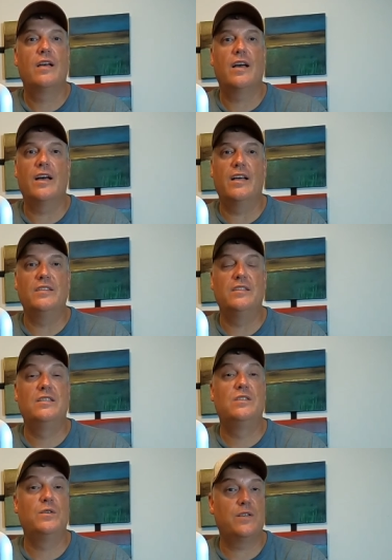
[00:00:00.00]
a
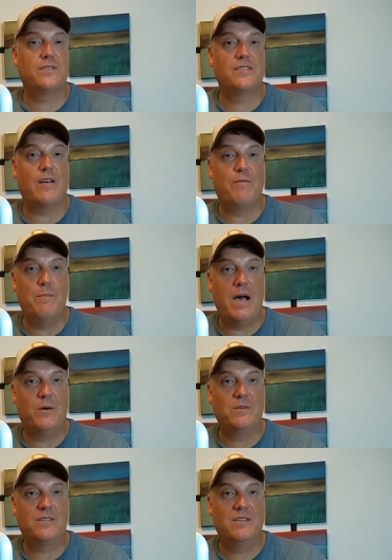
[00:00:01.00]
do-it-yourself
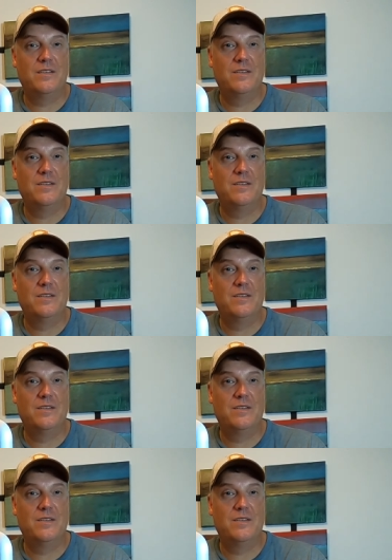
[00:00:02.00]
mount